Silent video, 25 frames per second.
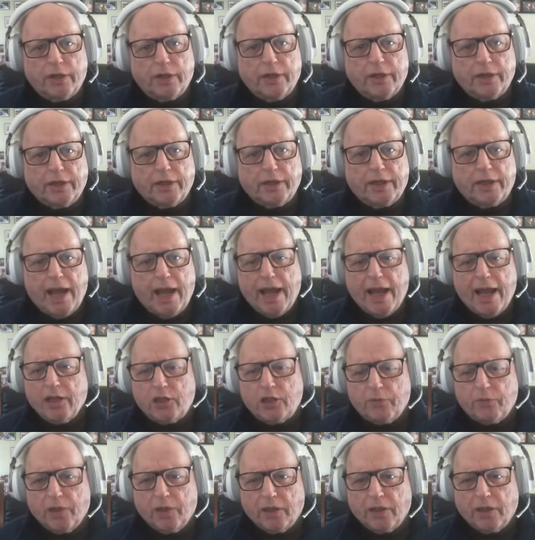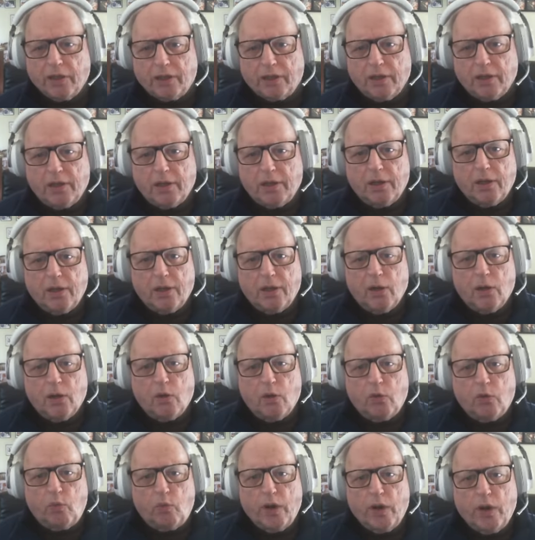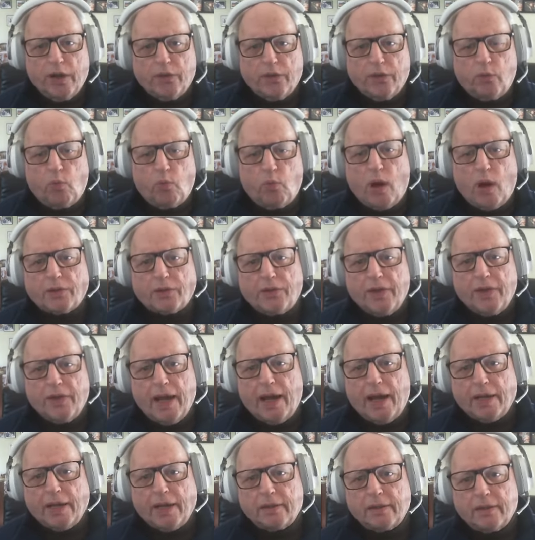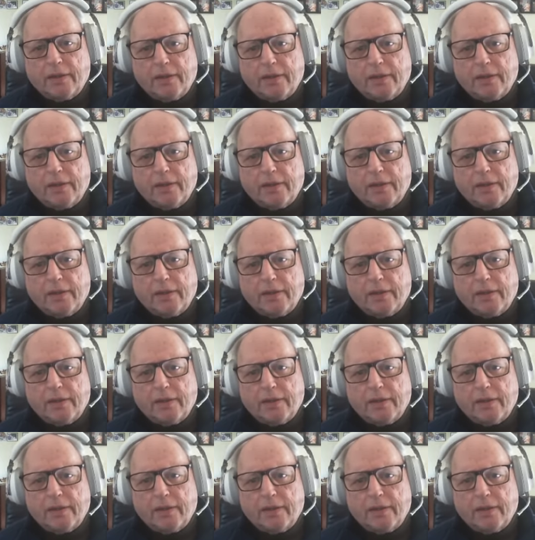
engagement with what that,